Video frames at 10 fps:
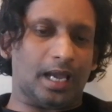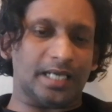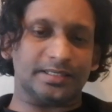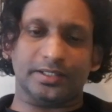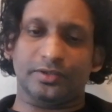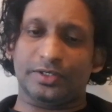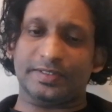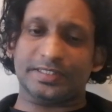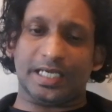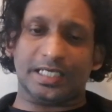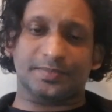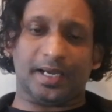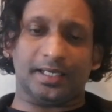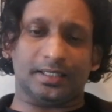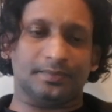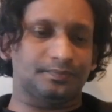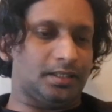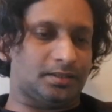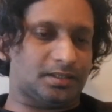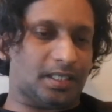As the universe expanded,
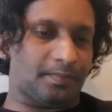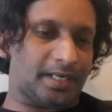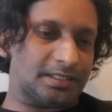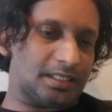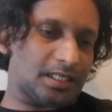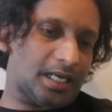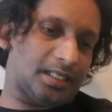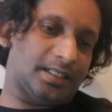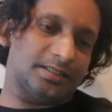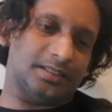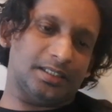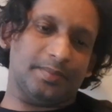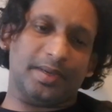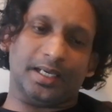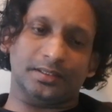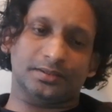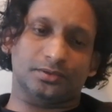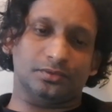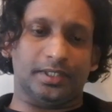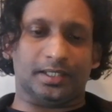its temperature and density began to
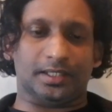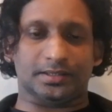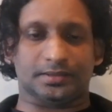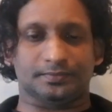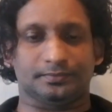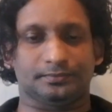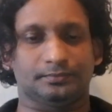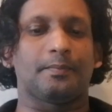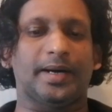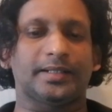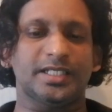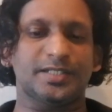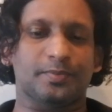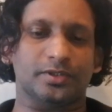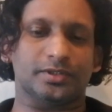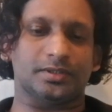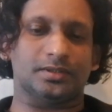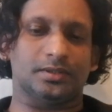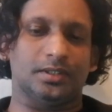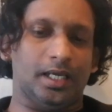decrease. By this
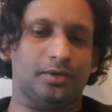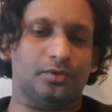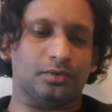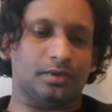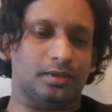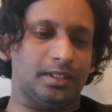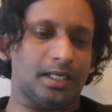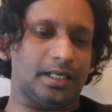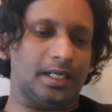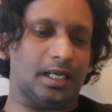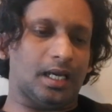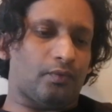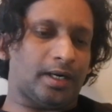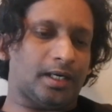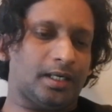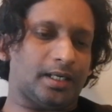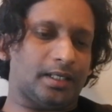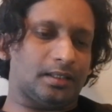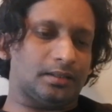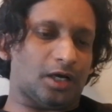process, it took nearly
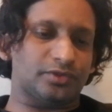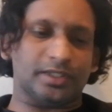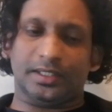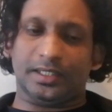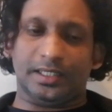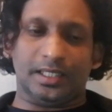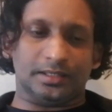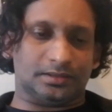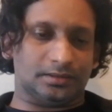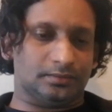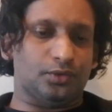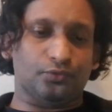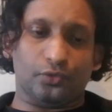100,000 years to